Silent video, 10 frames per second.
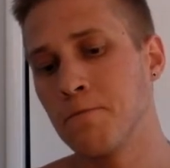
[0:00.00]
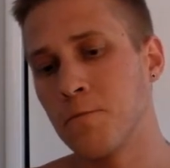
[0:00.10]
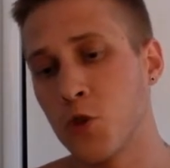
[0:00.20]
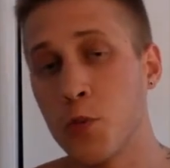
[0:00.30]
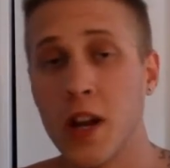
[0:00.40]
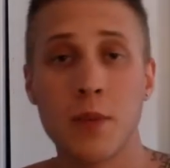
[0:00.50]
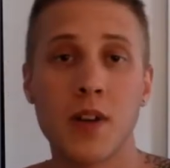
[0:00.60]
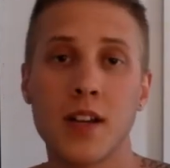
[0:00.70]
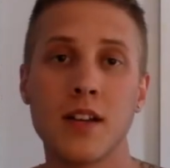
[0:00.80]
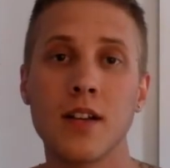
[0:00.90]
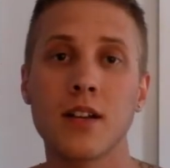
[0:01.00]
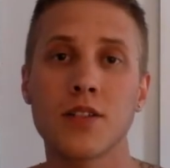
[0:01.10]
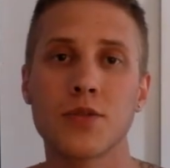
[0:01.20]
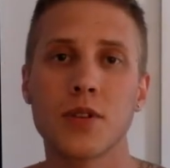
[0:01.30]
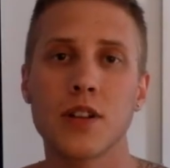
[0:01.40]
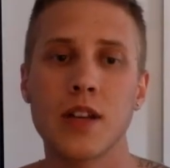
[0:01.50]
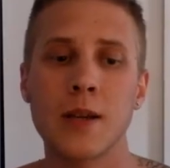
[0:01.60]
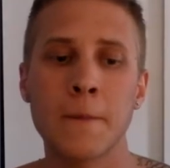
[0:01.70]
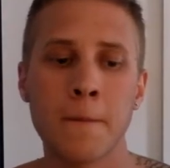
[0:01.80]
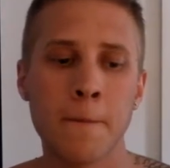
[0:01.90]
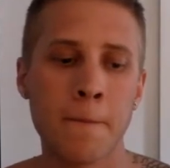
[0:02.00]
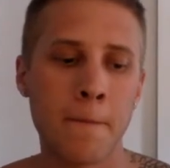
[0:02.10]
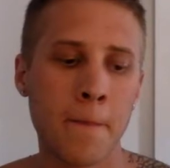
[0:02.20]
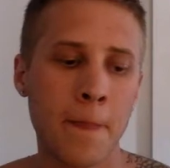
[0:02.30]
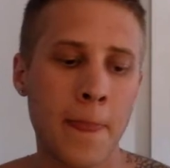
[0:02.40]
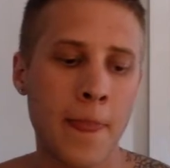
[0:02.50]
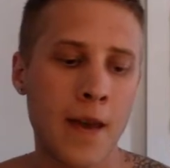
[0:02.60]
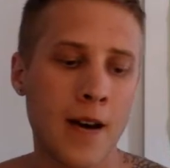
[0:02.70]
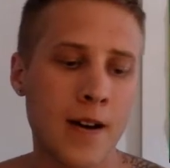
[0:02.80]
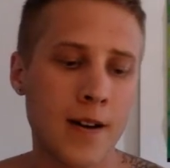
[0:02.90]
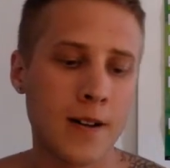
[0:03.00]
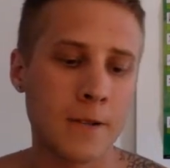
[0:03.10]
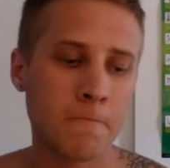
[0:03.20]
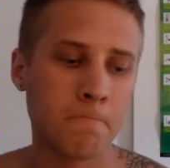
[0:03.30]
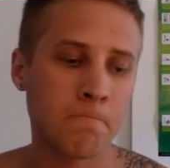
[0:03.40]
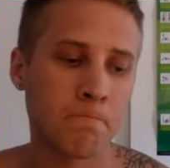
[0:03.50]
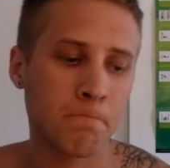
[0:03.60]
for many, many years, really. Um,